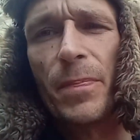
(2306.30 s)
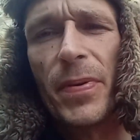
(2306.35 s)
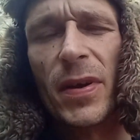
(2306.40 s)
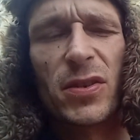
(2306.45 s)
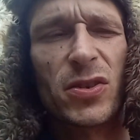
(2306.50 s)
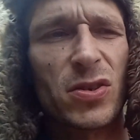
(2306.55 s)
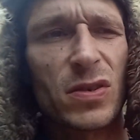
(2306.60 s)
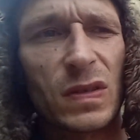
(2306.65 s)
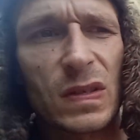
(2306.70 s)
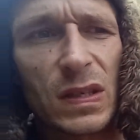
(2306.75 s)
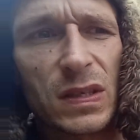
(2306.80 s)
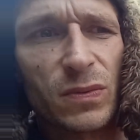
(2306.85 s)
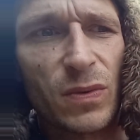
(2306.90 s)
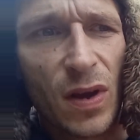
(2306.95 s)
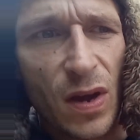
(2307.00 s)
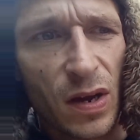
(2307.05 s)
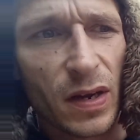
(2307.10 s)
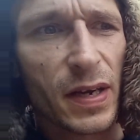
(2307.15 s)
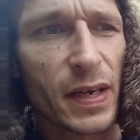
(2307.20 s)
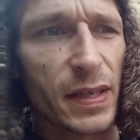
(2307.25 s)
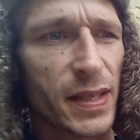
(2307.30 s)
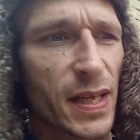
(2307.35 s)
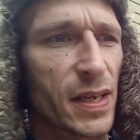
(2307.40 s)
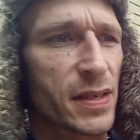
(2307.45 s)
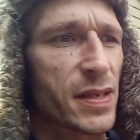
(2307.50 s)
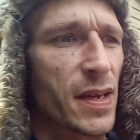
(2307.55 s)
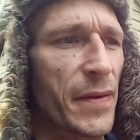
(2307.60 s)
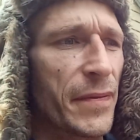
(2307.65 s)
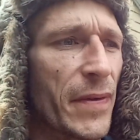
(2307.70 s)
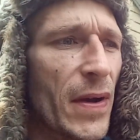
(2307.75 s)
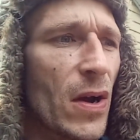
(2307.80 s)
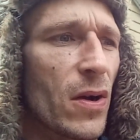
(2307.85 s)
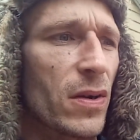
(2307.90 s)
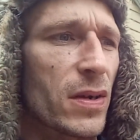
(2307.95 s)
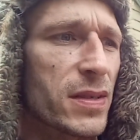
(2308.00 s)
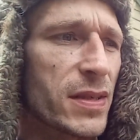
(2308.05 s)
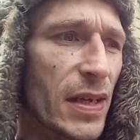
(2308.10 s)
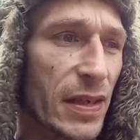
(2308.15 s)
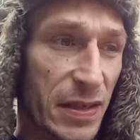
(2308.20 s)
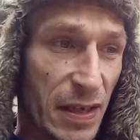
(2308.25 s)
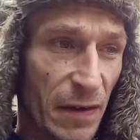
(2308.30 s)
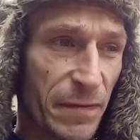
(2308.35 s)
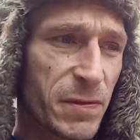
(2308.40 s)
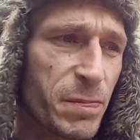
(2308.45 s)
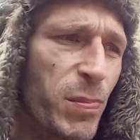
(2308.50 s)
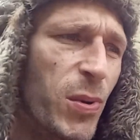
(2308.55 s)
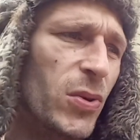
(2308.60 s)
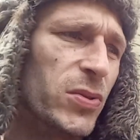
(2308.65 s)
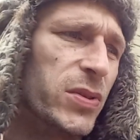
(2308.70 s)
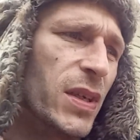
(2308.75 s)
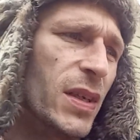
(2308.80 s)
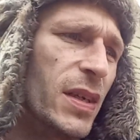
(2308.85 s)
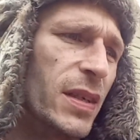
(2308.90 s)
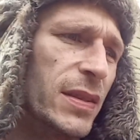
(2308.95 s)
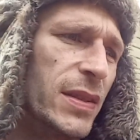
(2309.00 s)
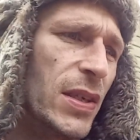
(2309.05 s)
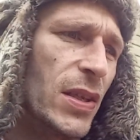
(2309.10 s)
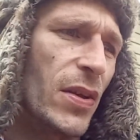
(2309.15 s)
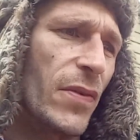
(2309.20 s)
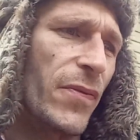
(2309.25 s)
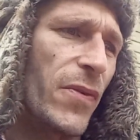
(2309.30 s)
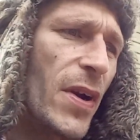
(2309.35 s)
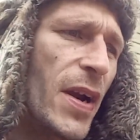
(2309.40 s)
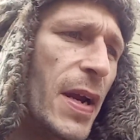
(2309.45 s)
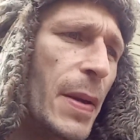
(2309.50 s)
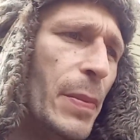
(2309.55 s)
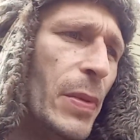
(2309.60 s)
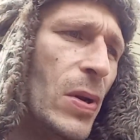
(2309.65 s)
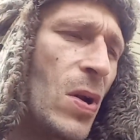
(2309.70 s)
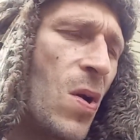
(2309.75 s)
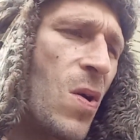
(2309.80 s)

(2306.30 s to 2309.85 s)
pictures as well. Get that diff out, because that diff's bolted into the frame,